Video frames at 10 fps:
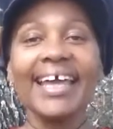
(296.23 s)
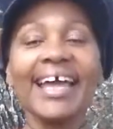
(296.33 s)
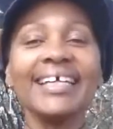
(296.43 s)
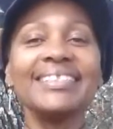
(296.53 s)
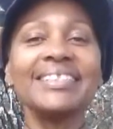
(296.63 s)

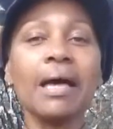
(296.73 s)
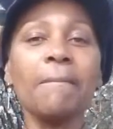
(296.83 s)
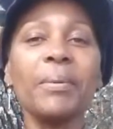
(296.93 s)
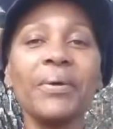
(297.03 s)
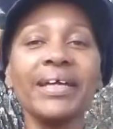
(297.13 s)
At some
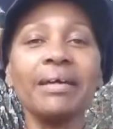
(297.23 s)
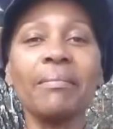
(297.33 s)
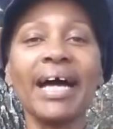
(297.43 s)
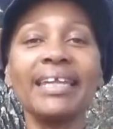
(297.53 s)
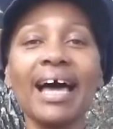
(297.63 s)
point in
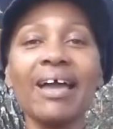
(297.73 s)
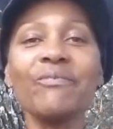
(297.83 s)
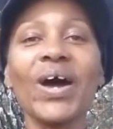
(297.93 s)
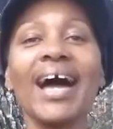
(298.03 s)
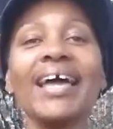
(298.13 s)
my life,
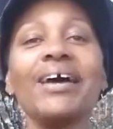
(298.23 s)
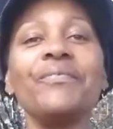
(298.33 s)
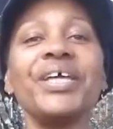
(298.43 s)
I have